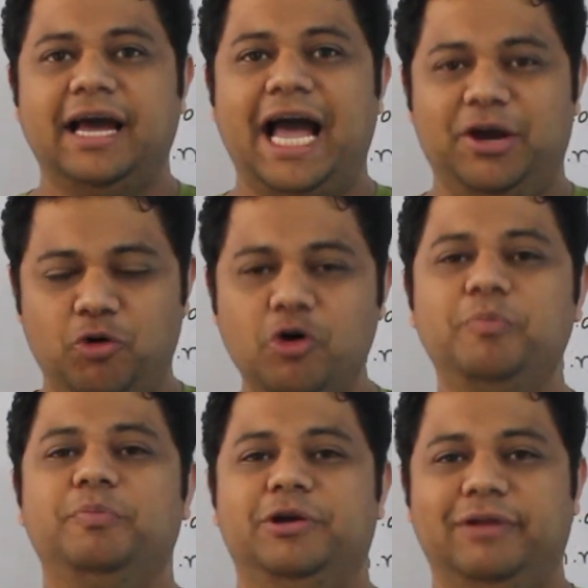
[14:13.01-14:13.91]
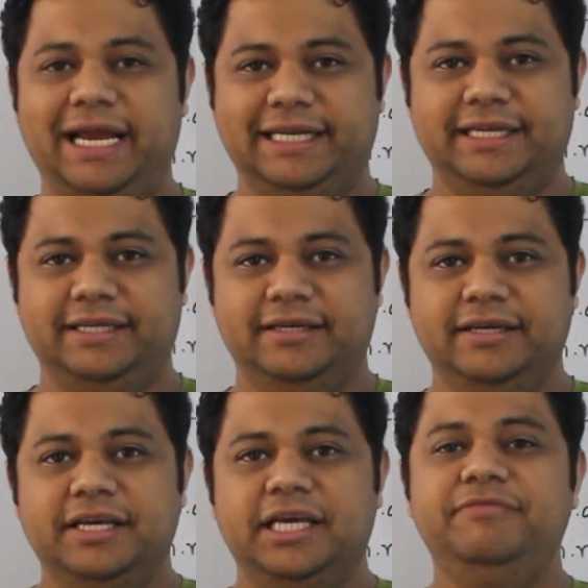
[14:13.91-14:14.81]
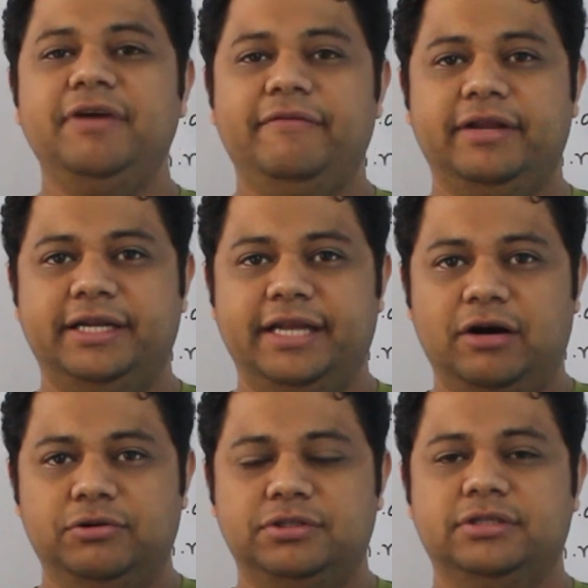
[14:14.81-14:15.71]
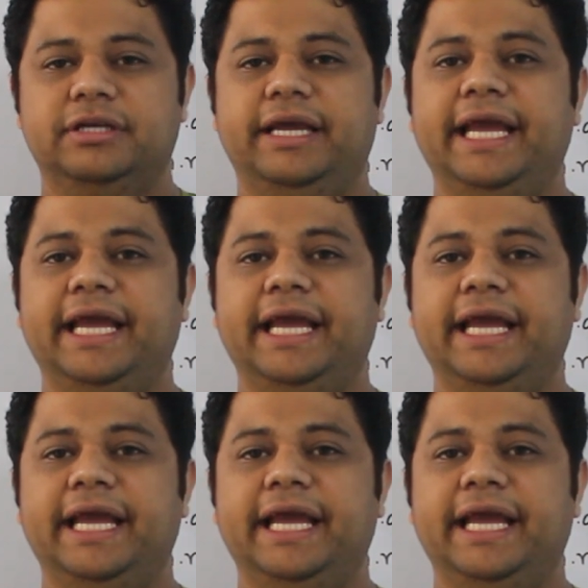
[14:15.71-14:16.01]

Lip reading: I hope you liked it. If you have any doubts,